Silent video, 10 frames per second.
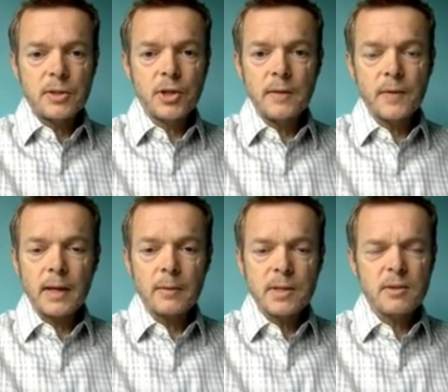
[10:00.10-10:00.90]
to achieve
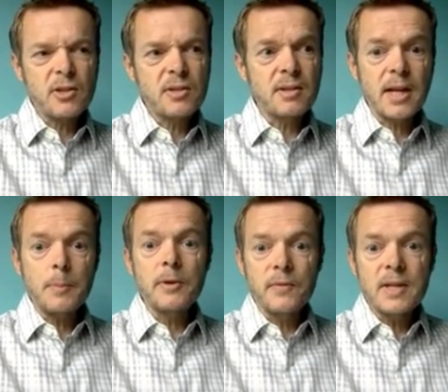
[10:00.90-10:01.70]
that. It was just a
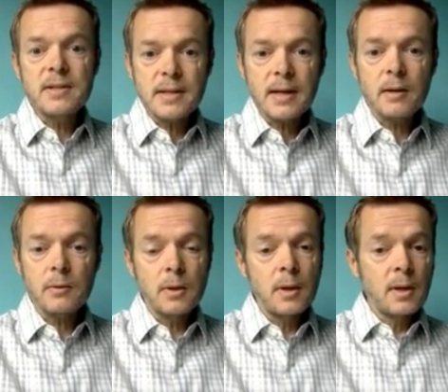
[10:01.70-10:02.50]
statement of this is
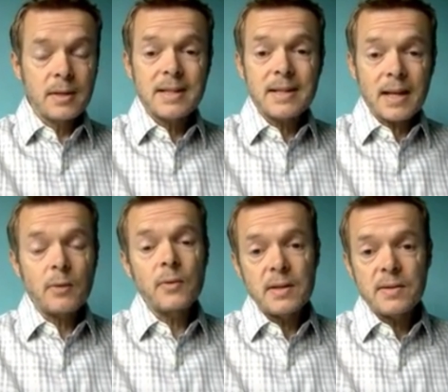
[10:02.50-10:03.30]
how this is
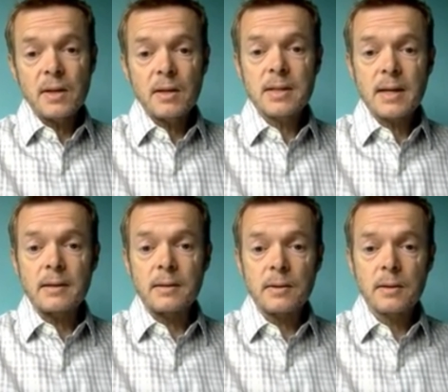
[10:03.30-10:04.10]
how these things
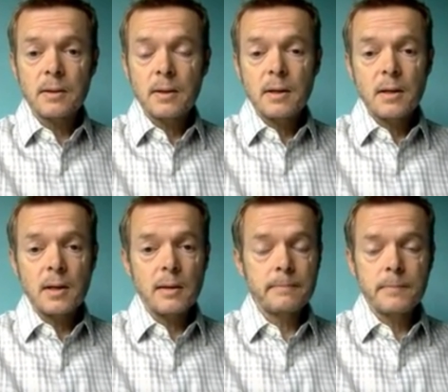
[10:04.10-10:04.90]
end.
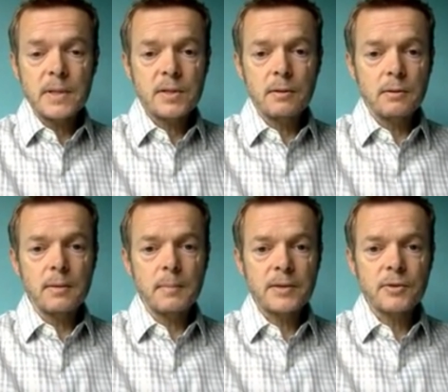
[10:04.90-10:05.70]
Um, it's
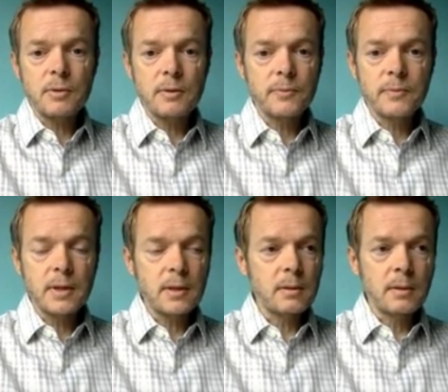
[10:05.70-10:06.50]
not a matter mm. of
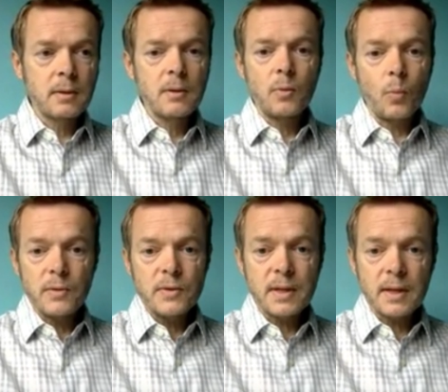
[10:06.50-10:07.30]
uh,
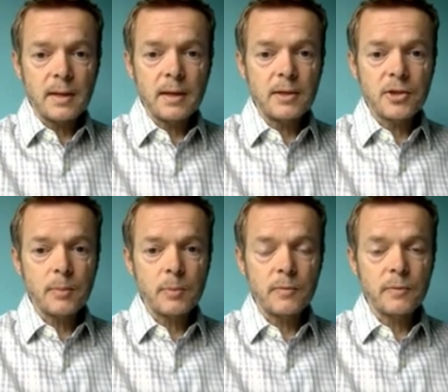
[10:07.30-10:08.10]
wanting it in any
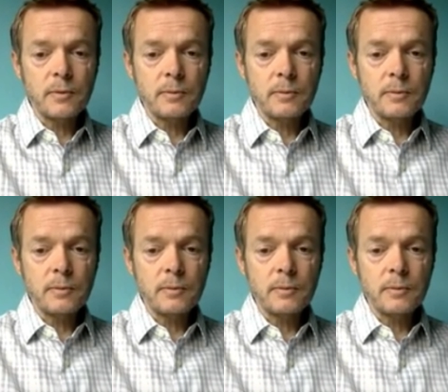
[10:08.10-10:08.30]
shape or